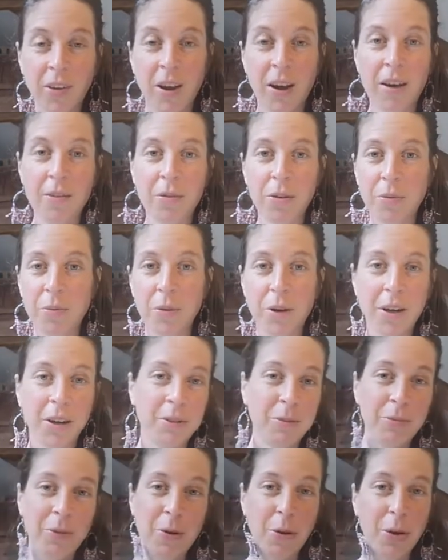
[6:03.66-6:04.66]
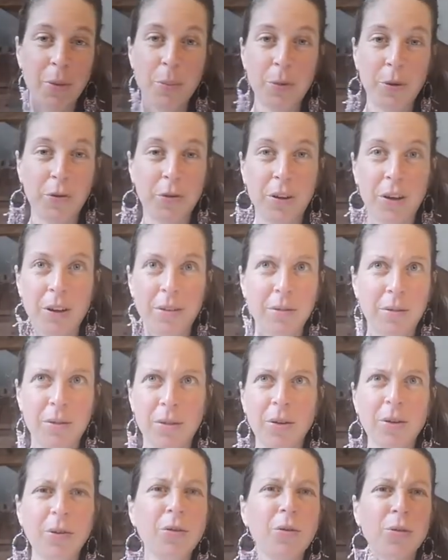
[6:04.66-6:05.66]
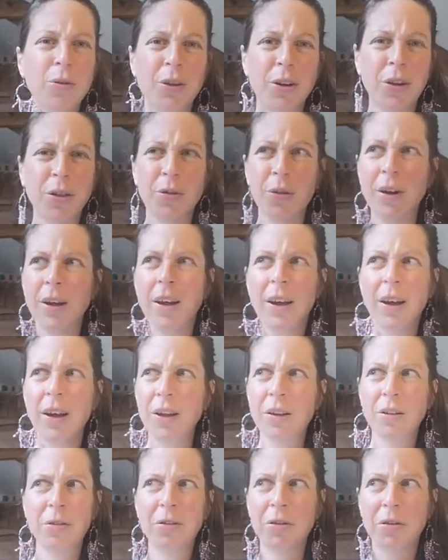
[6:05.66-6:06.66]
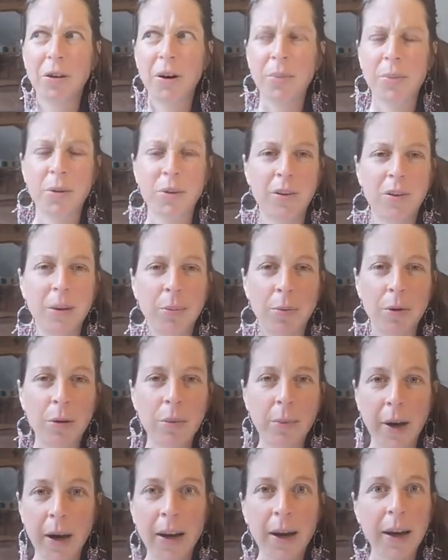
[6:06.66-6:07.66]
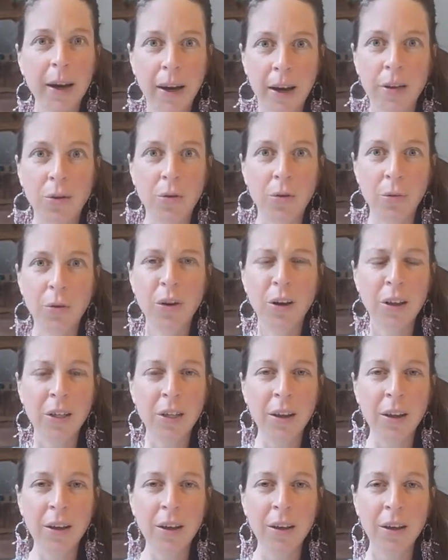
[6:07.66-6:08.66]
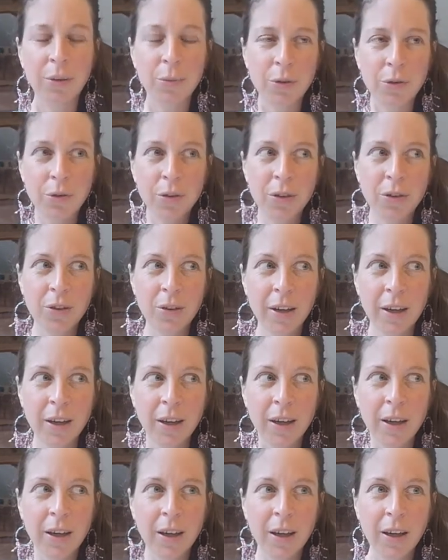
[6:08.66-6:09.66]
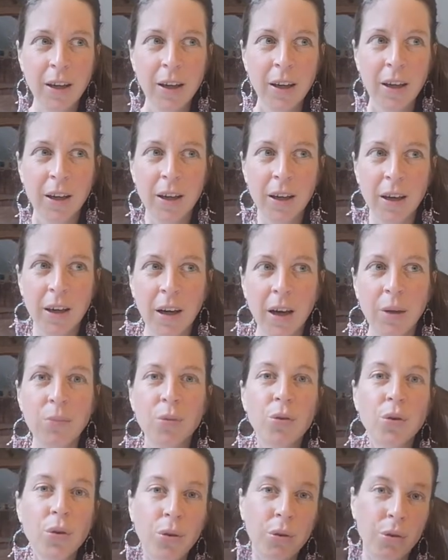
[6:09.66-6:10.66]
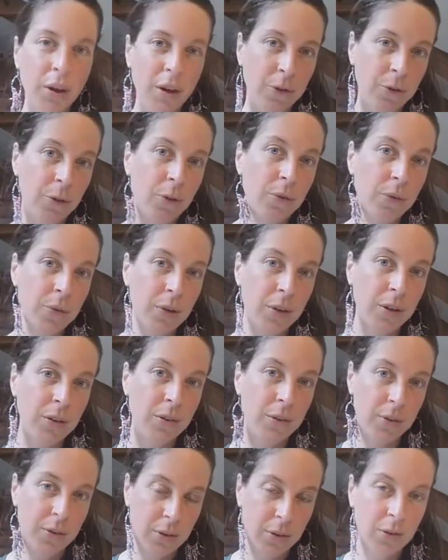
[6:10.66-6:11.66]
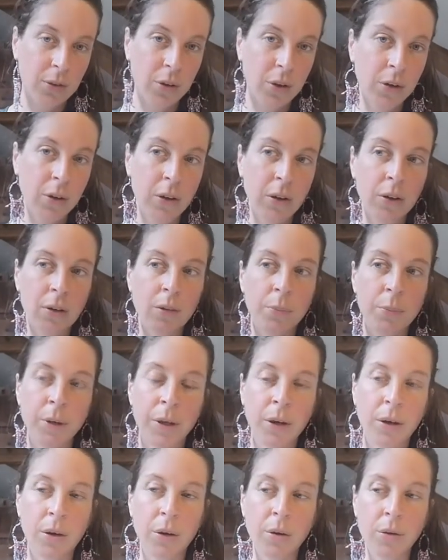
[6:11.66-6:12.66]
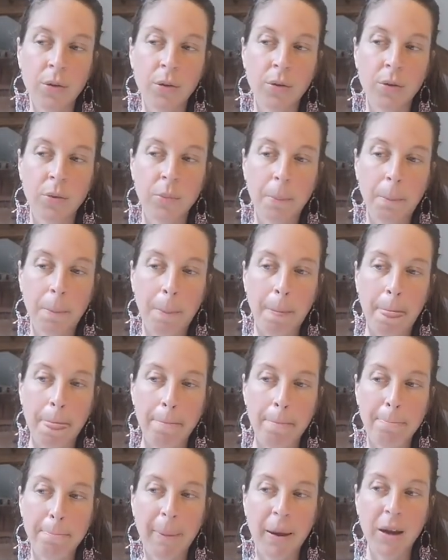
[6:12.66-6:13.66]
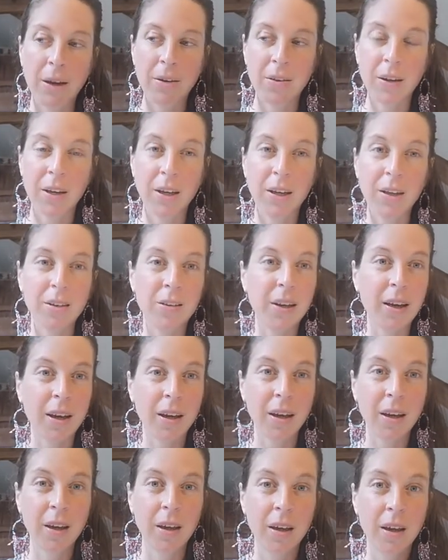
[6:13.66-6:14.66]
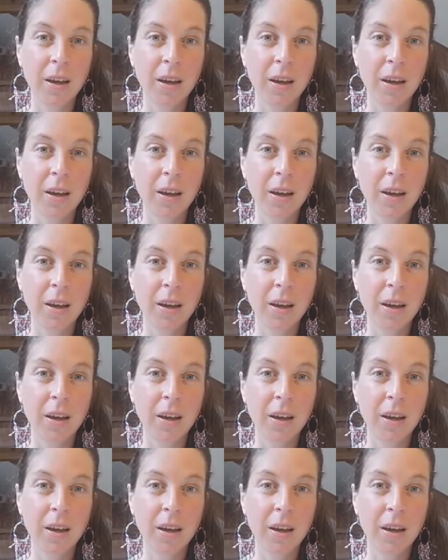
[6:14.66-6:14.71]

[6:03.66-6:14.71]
I've got my occupational or 23 therapist diploma and I can do anything. It was just like, I'm so grateful for these studies because basically it's like